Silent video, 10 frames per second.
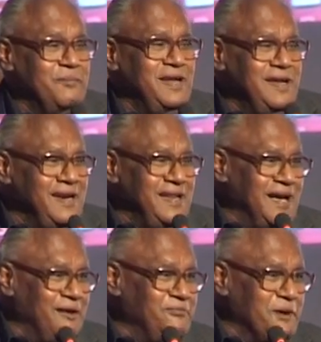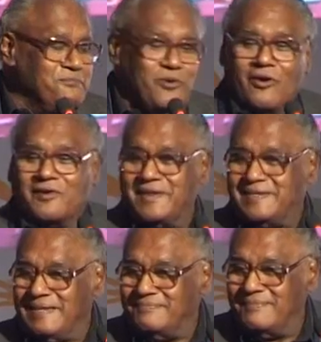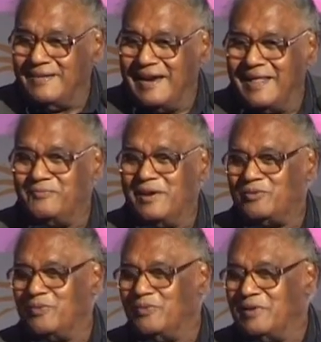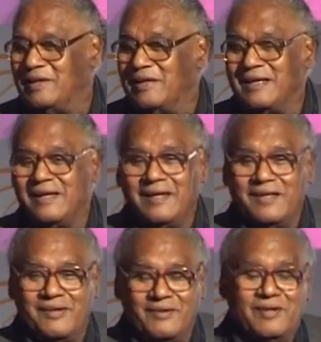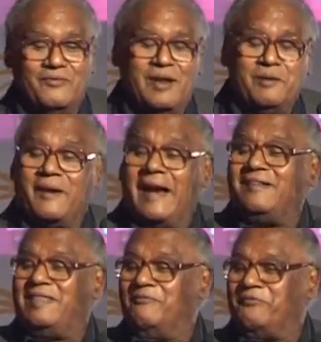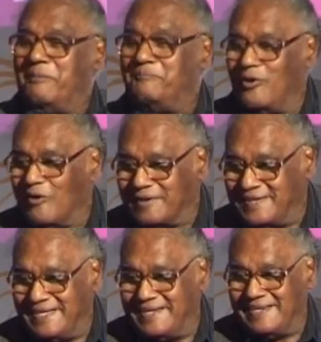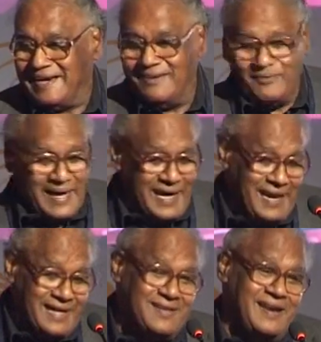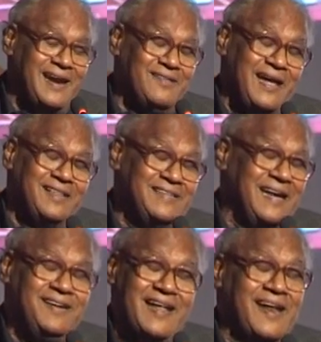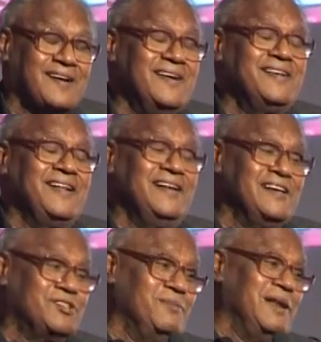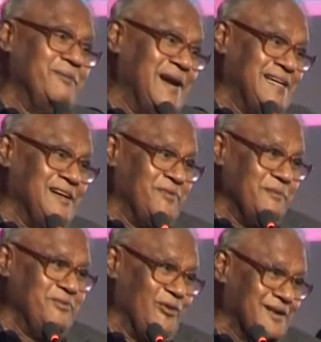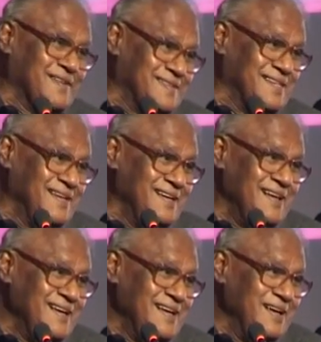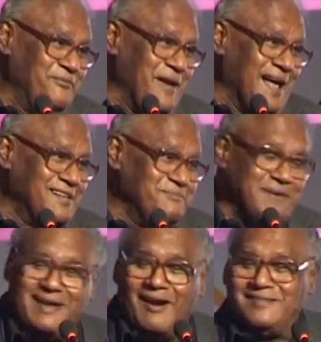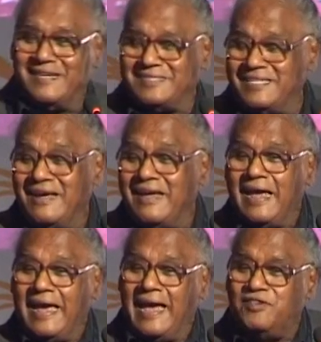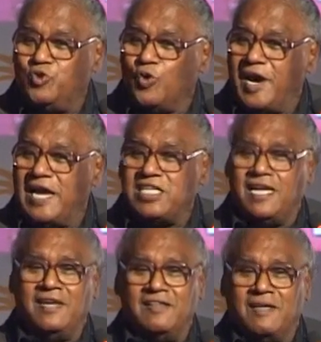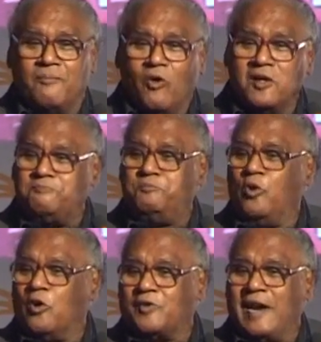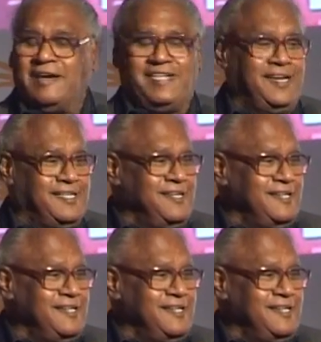in India from bureaucracy. Let us be able to liberate them from bureaucracy, he said. Well, I think the entire country needs to be liberated from bureaucracy. If you ask me, not just education is the most bureaucratic,